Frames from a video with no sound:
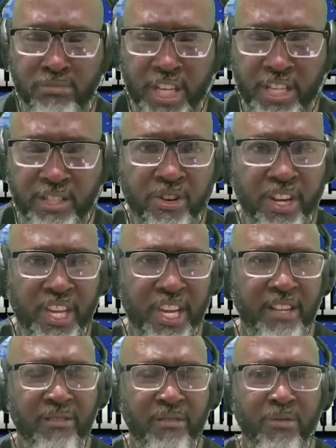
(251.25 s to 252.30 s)
He's going to
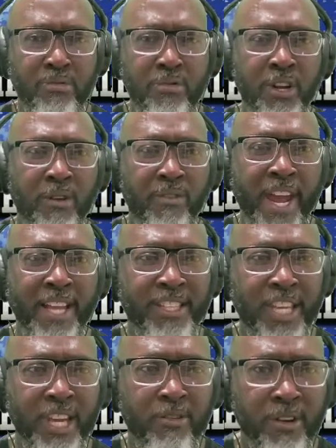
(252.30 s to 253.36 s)
get real of
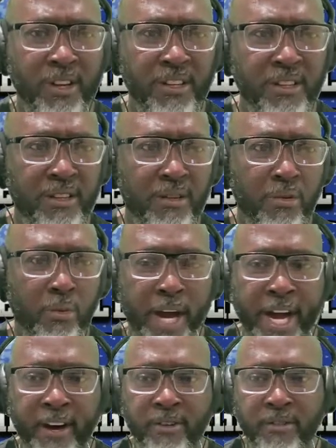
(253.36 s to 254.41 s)
Antigua.
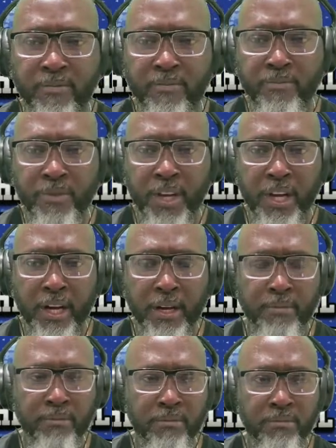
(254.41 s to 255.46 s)
Wow.
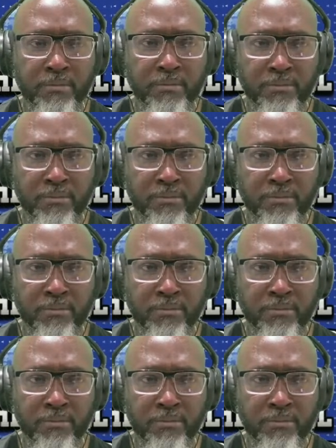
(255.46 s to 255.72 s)
Um,